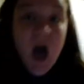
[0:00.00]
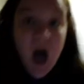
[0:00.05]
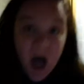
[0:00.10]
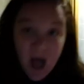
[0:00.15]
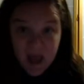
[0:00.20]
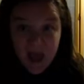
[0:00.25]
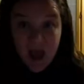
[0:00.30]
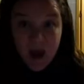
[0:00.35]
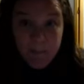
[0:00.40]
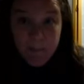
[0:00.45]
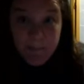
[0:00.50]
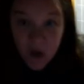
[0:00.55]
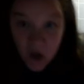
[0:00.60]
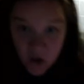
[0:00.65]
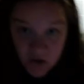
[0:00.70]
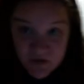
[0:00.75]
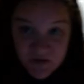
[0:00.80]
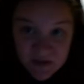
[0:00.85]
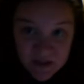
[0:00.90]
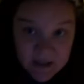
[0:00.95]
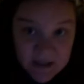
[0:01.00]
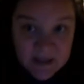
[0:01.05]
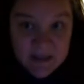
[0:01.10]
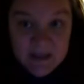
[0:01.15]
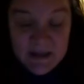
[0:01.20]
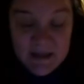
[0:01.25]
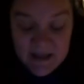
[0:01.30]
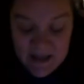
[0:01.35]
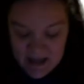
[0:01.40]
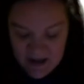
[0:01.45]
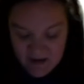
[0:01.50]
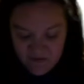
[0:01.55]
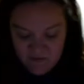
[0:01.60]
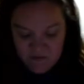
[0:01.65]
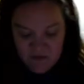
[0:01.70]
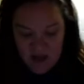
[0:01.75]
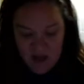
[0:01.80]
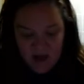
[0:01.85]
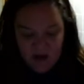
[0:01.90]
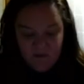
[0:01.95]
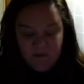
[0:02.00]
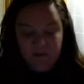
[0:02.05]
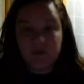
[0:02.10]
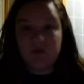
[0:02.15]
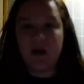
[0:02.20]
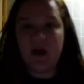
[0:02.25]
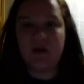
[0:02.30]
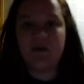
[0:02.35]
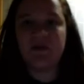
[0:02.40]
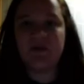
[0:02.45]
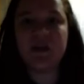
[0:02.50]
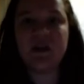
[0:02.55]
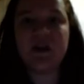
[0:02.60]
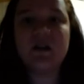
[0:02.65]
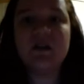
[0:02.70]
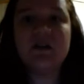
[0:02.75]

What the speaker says: I personally have made throughout the